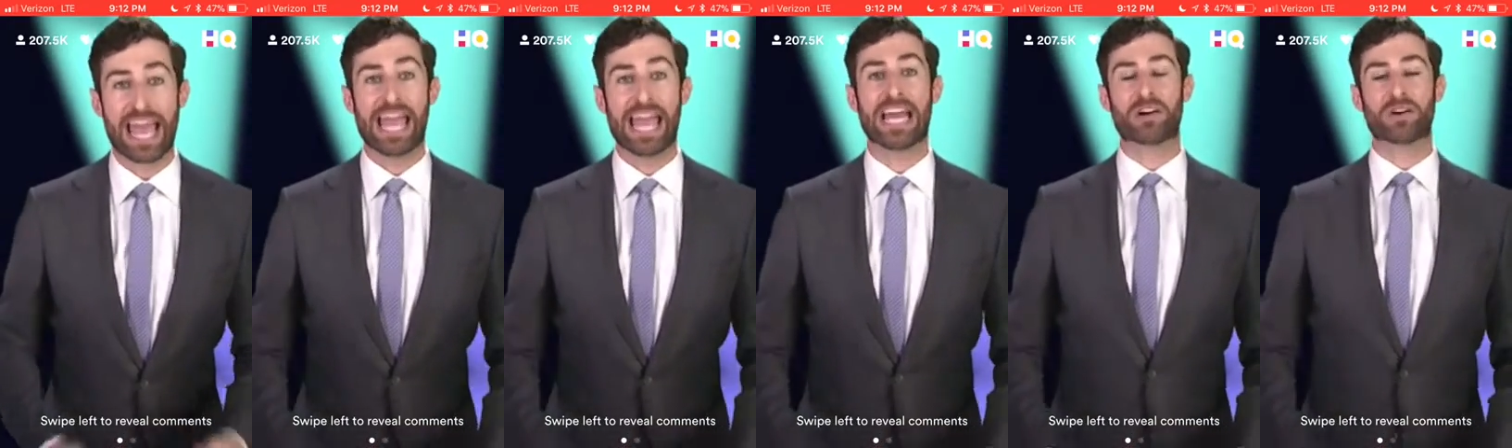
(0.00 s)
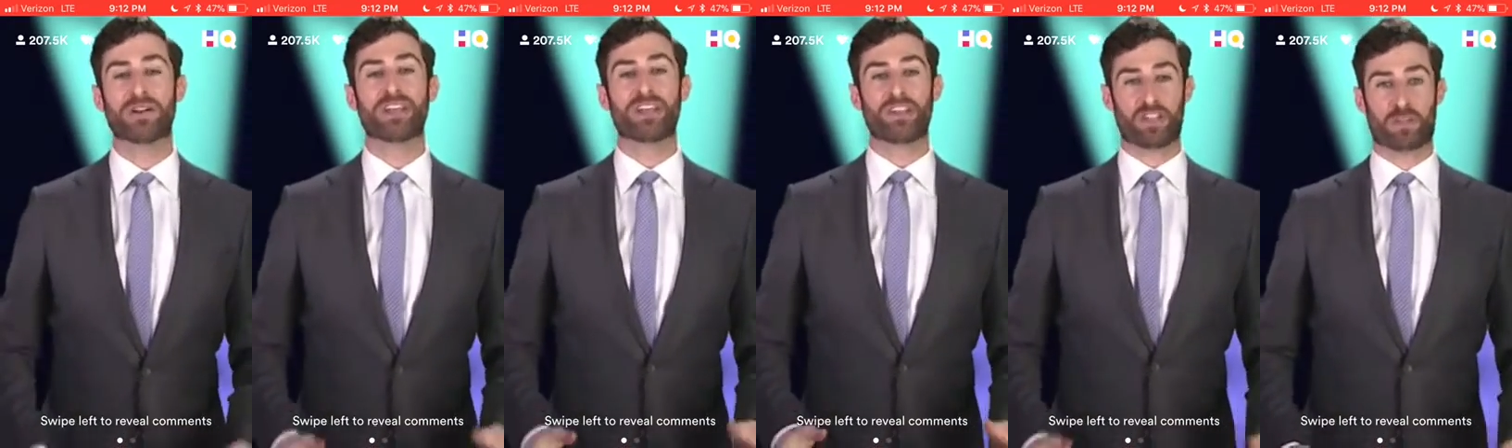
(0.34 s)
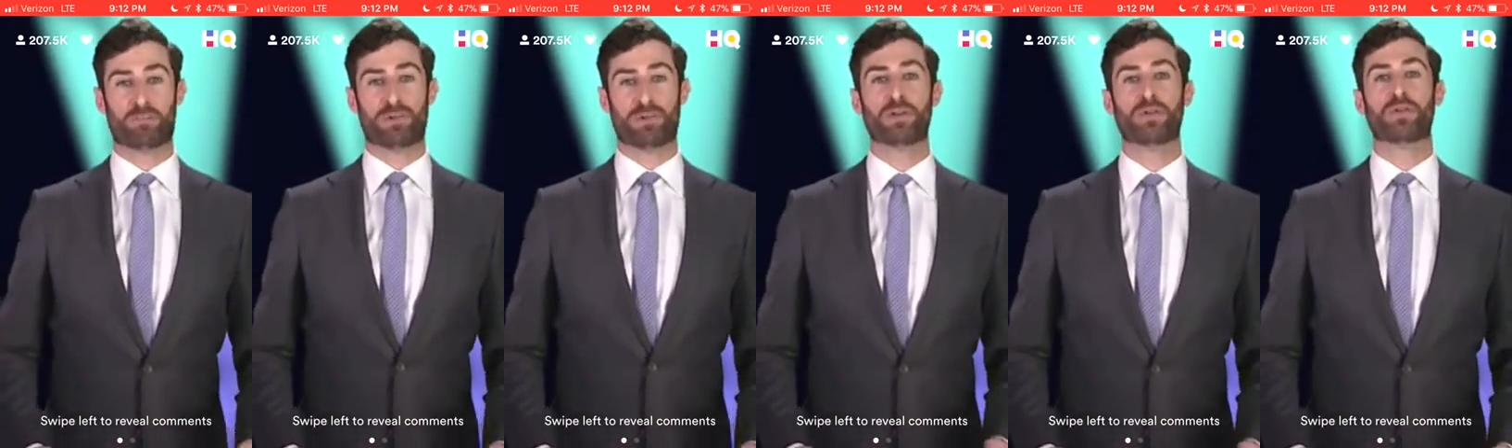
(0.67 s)
Billy
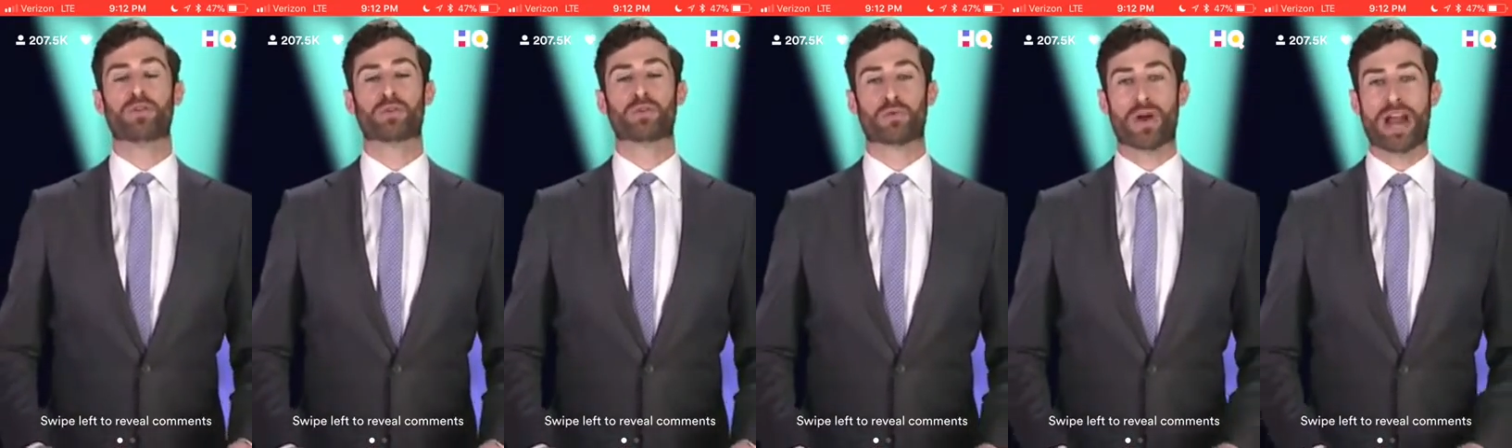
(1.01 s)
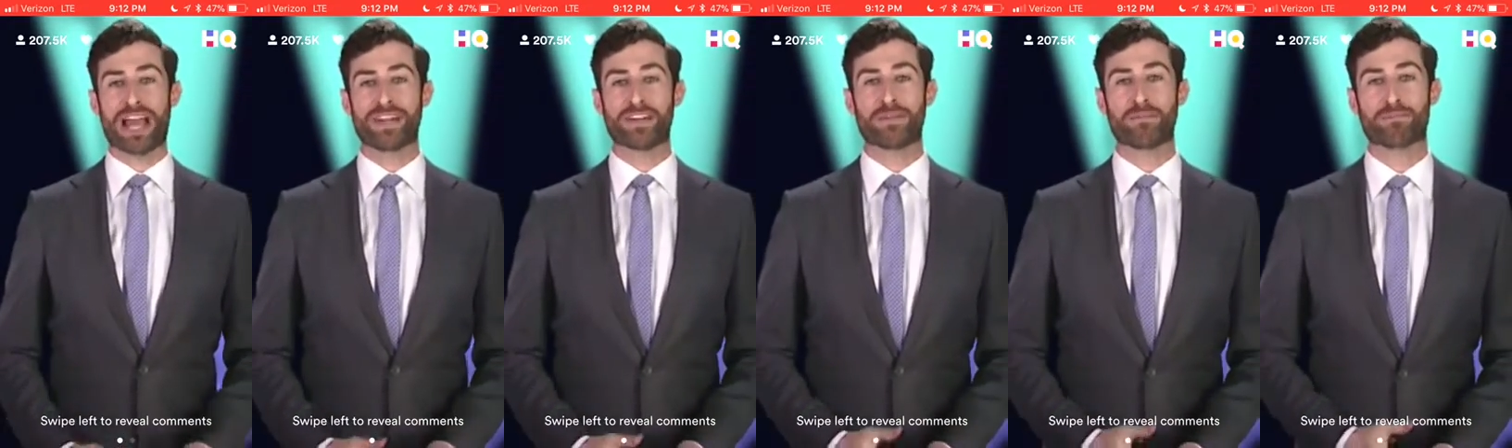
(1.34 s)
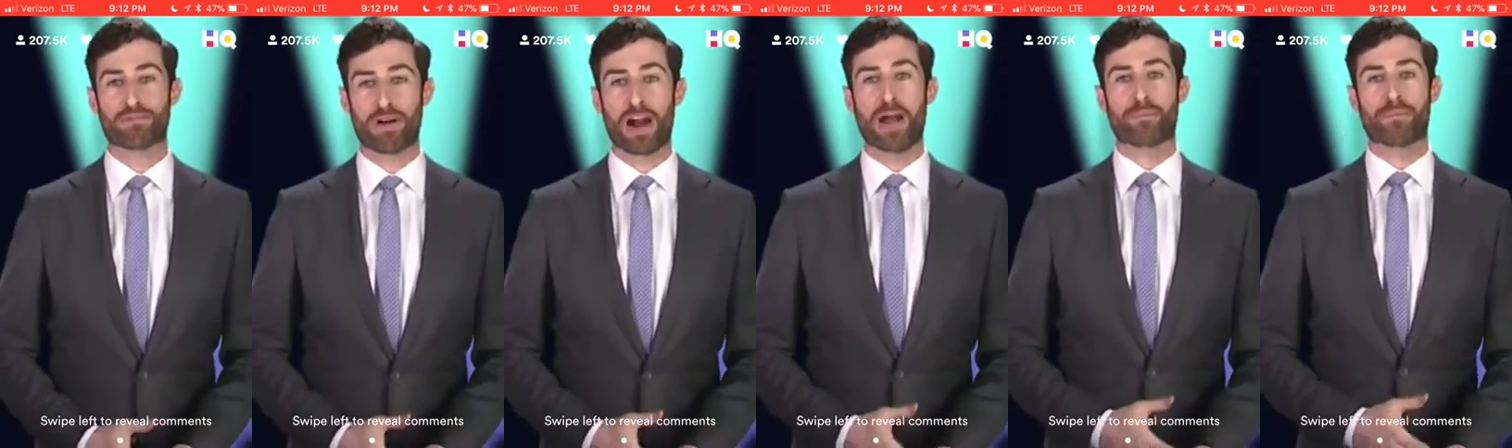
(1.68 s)
angrily spews
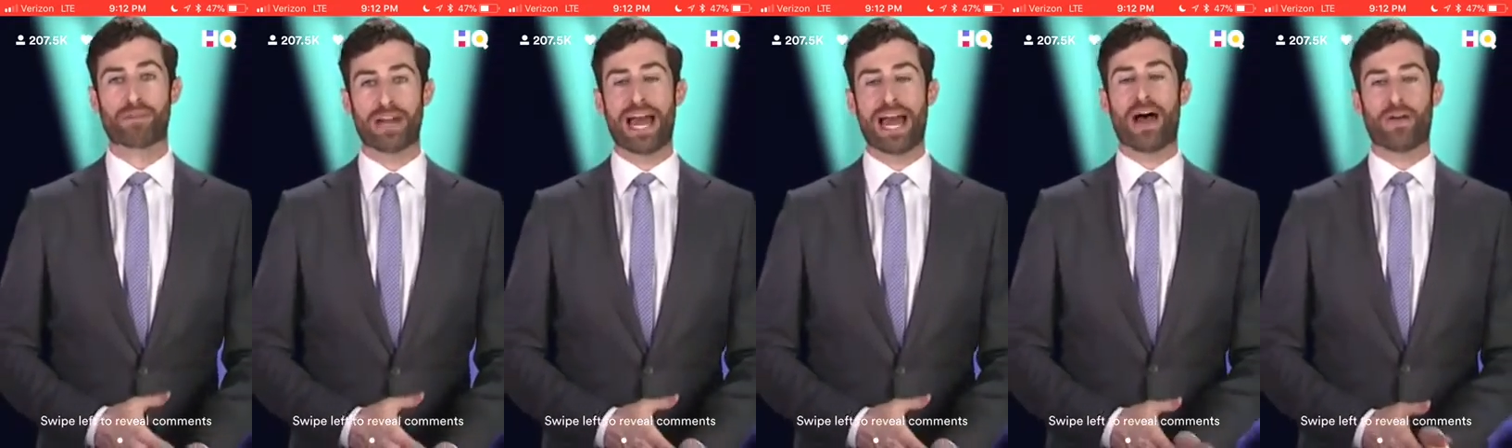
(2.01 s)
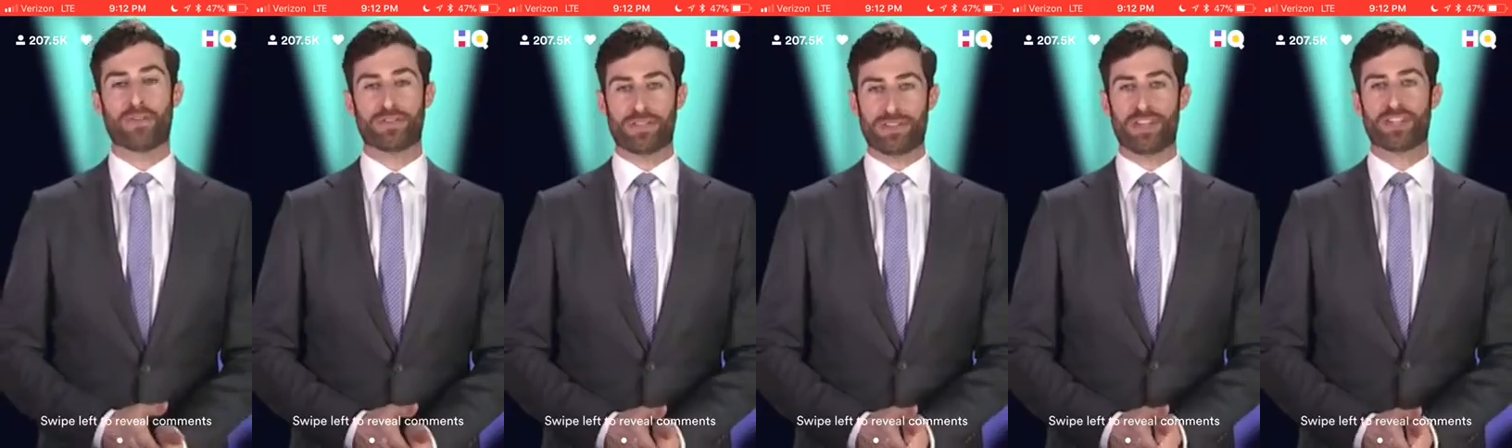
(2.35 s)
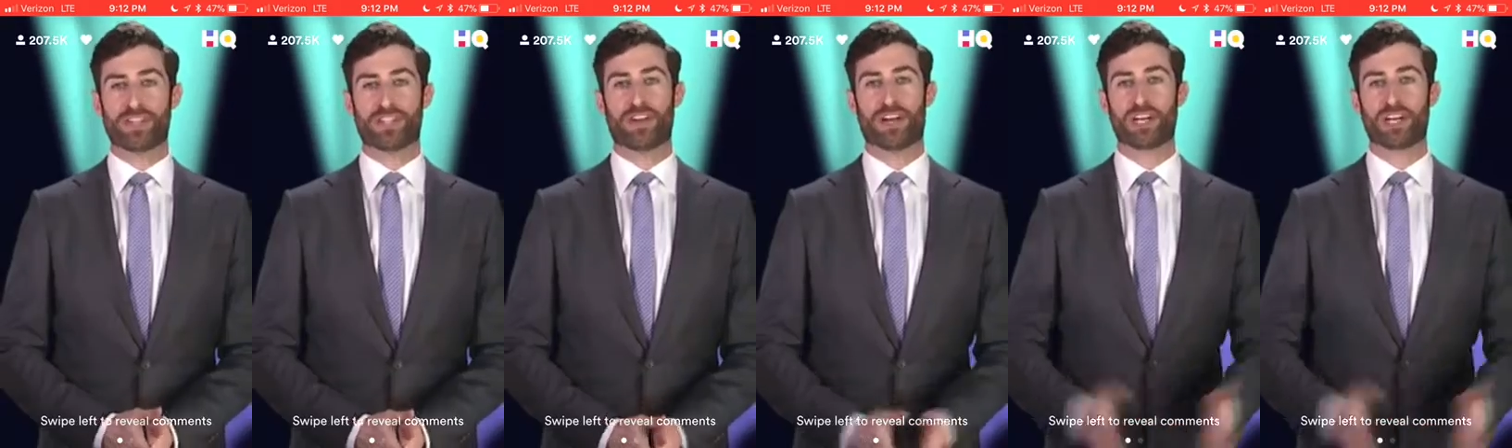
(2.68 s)
random proper
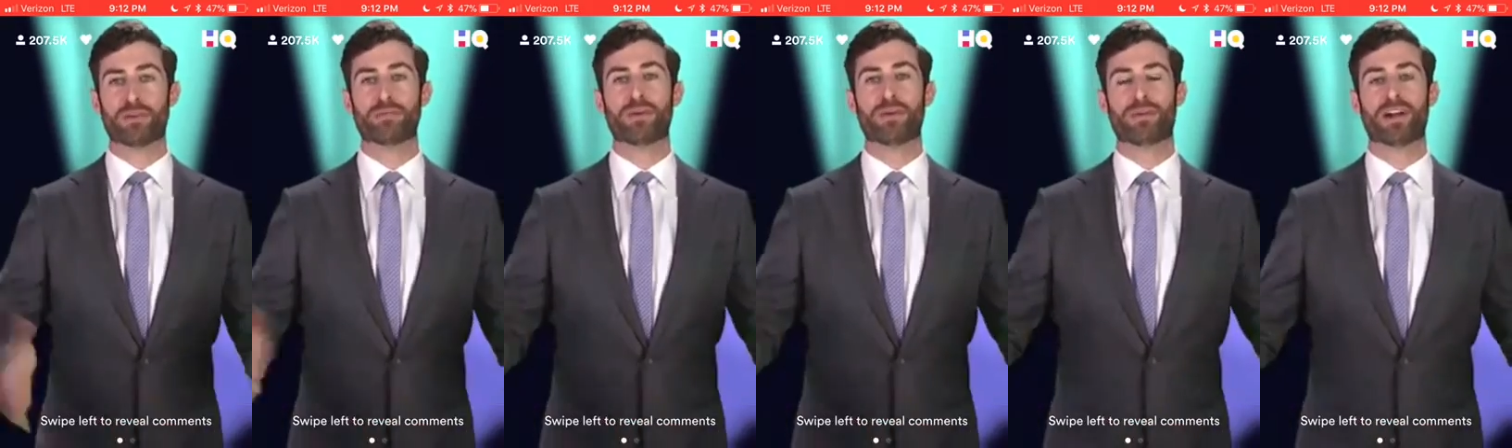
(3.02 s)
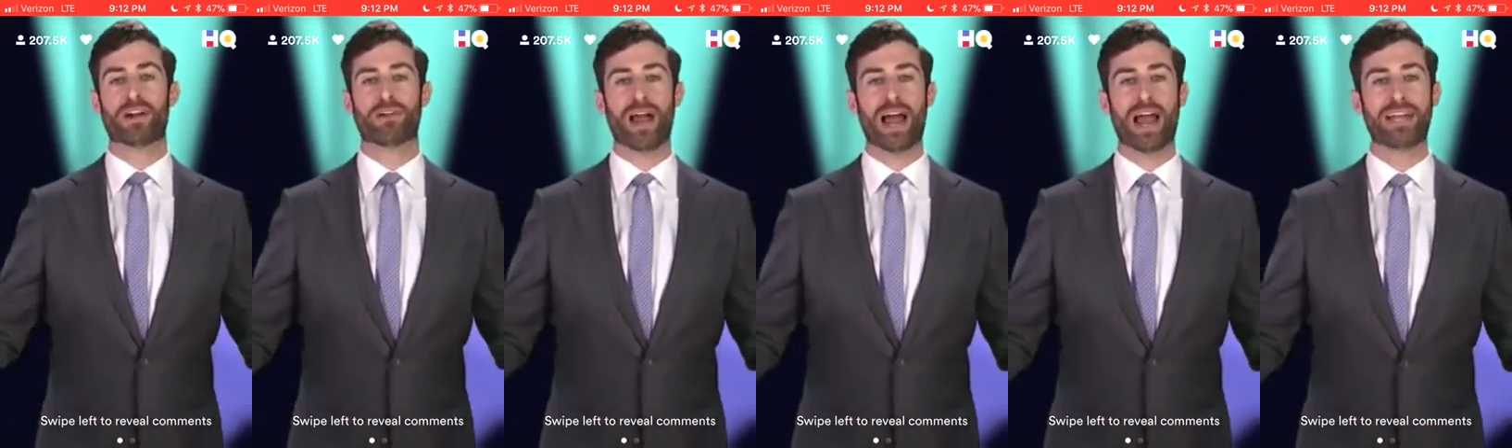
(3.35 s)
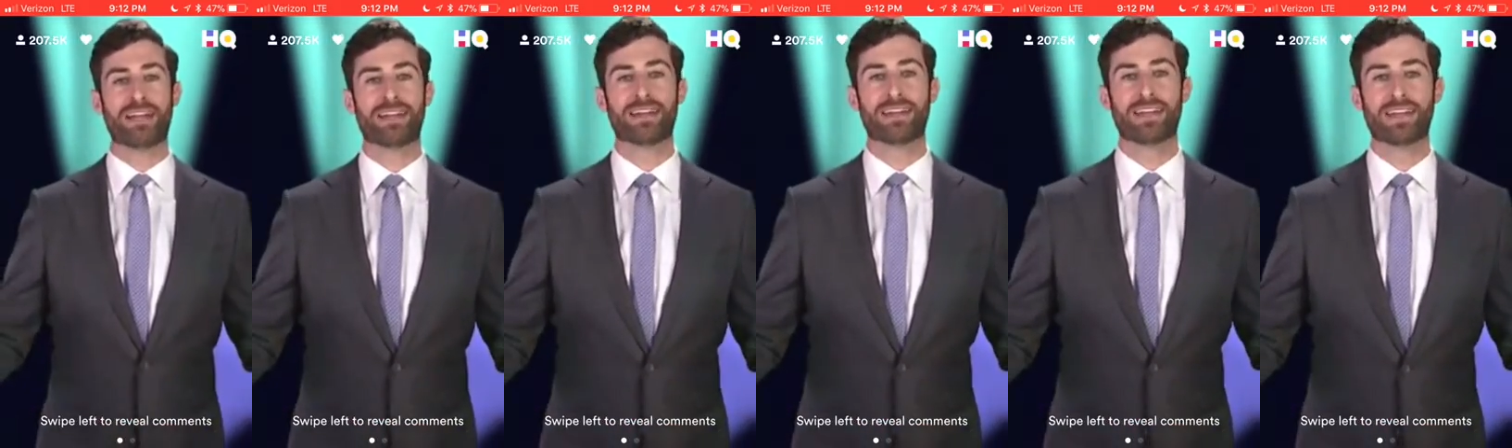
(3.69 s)
nouns in this song. You remember
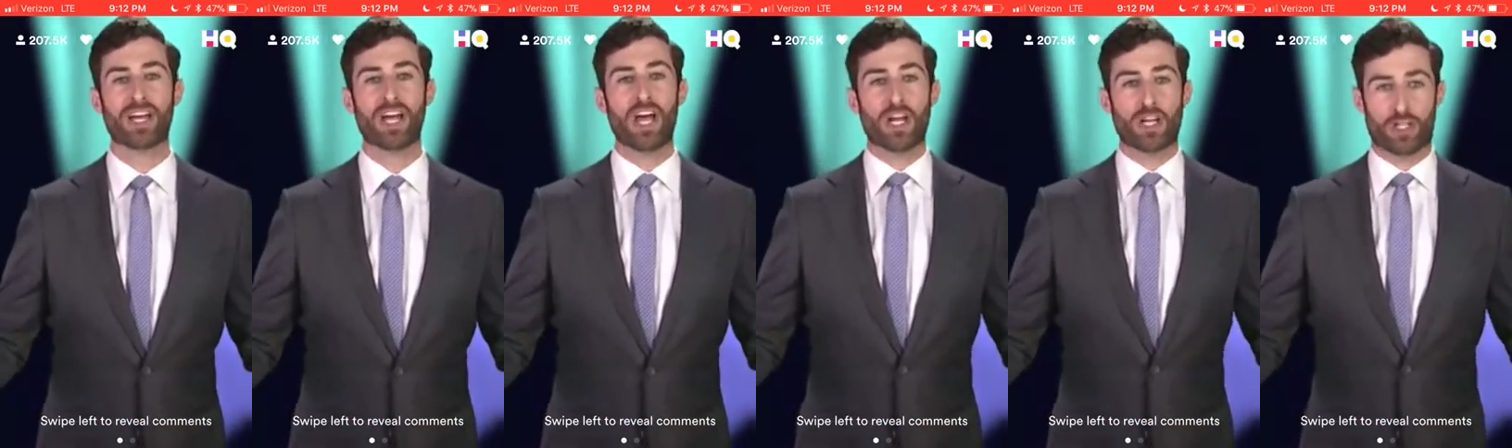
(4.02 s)
it, right?